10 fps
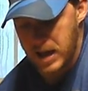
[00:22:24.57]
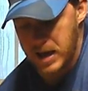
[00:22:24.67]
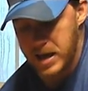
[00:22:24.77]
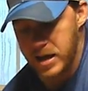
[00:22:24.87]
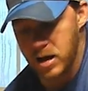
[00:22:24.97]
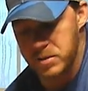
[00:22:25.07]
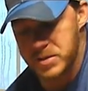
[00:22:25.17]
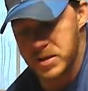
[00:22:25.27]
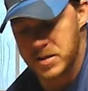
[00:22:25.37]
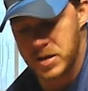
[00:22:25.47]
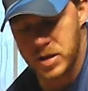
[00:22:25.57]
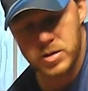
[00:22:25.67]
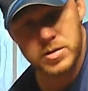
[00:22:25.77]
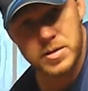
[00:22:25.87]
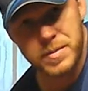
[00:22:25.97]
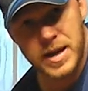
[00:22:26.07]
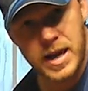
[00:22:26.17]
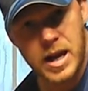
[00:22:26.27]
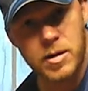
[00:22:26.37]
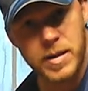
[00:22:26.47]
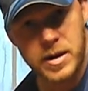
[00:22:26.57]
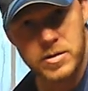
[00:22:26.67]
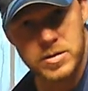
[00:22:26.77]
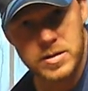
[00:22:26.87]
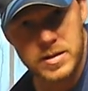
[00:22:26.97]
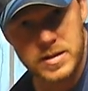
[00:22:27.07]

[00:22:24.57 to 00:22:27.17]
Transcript: And he opted to use the big carabiners just